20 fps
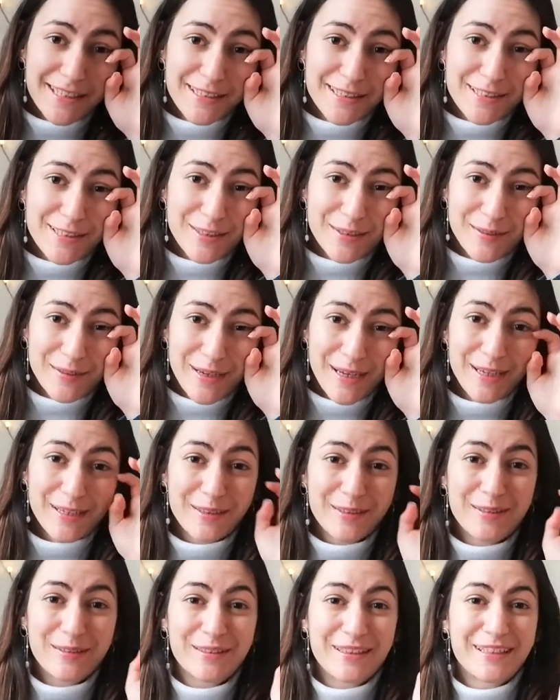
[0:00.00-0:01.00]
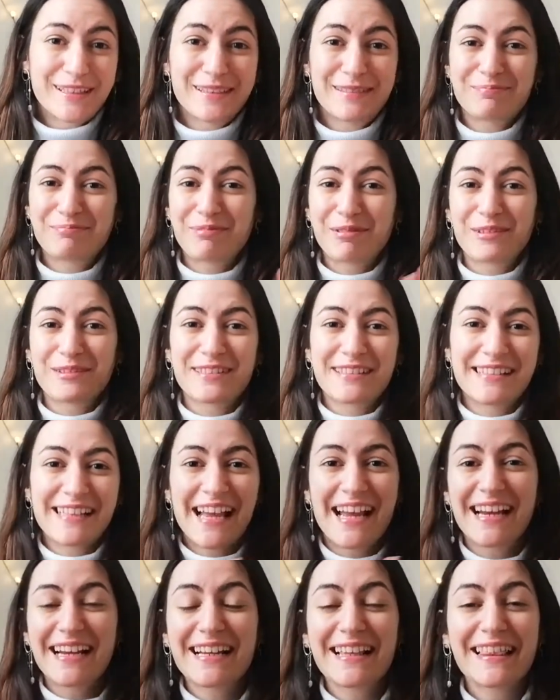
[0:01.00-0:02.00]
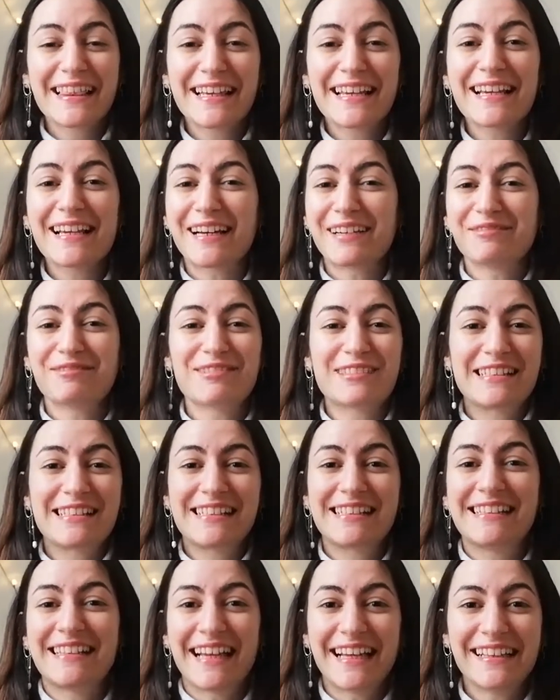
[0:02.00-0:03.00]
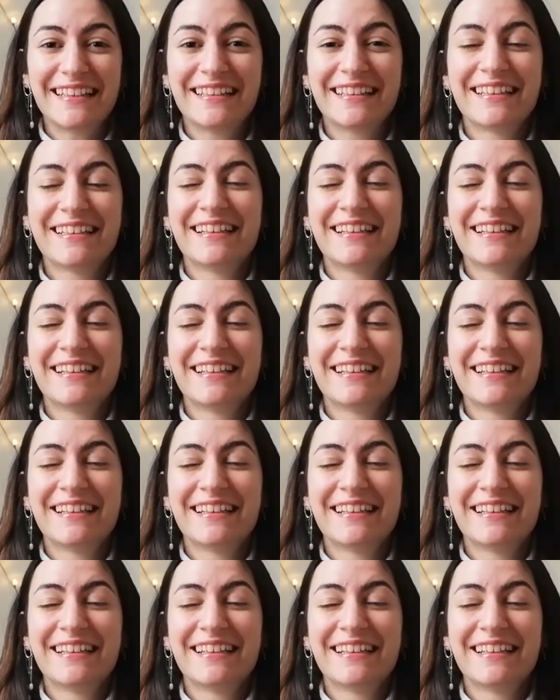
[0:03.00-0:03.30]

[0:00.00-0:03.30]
so I couldn't post anything. I was dead.